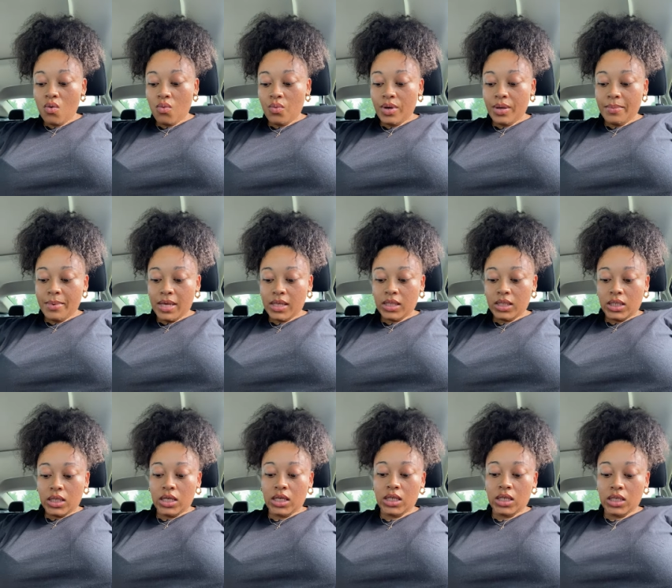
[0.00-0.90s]
we about
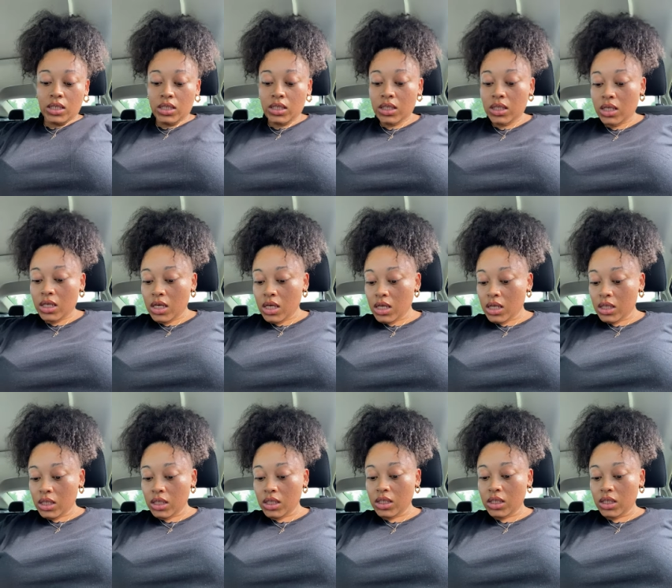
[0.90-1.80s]
to get
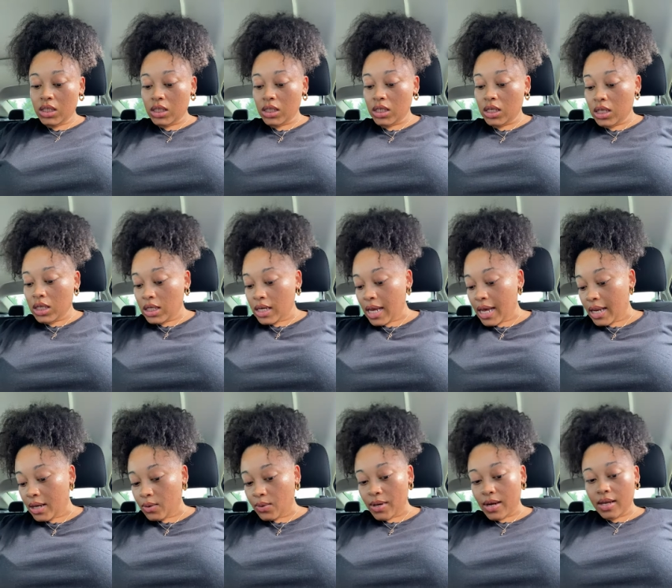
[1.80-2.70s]

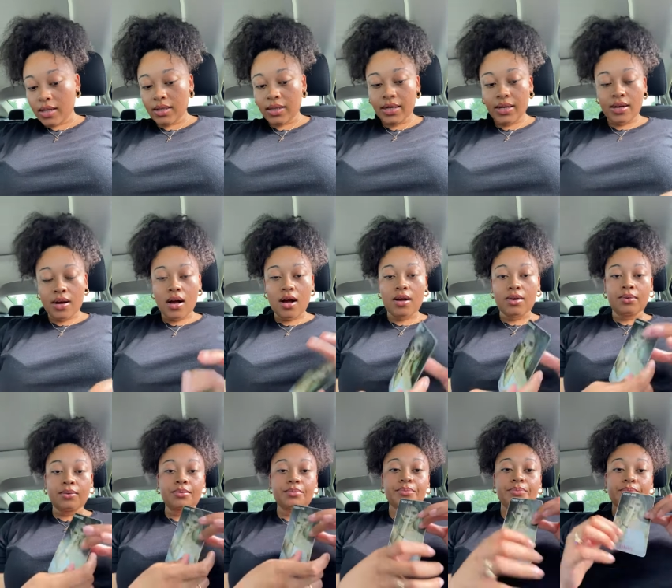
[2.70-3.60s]
skedaddled out of here oh
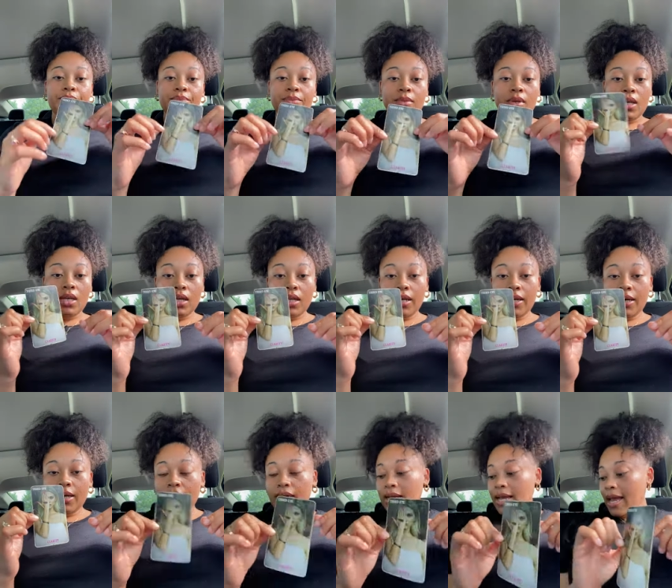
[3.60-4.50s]
and
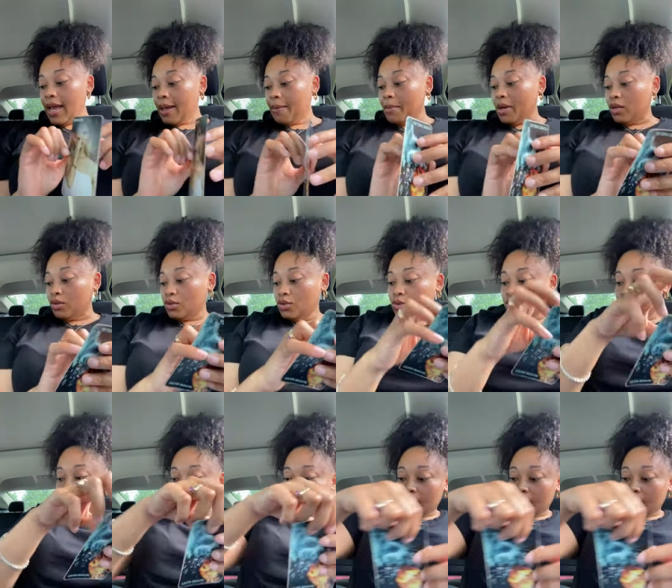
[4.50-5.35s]
clarity came out too. I